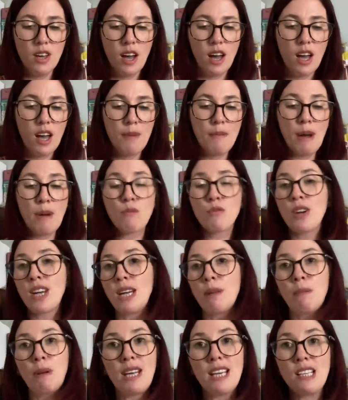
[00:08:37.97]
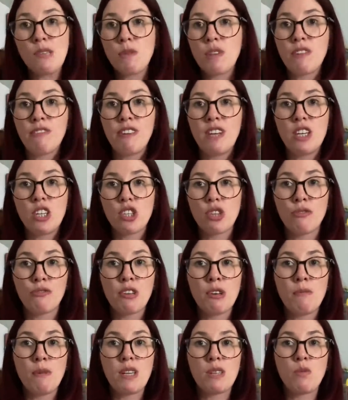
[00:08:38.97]
I'm really pleased with the finish of
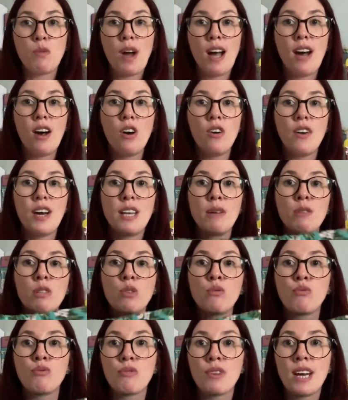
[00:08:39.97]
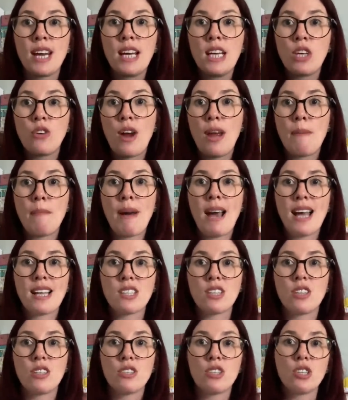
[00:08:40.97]
them as well, and it was a really great
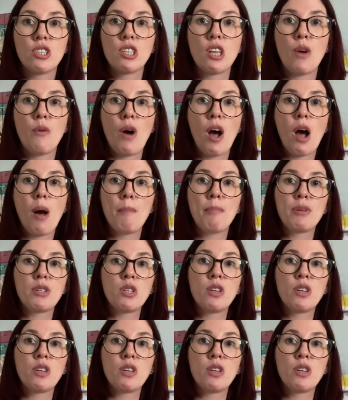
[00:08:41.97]
pattern to sew up.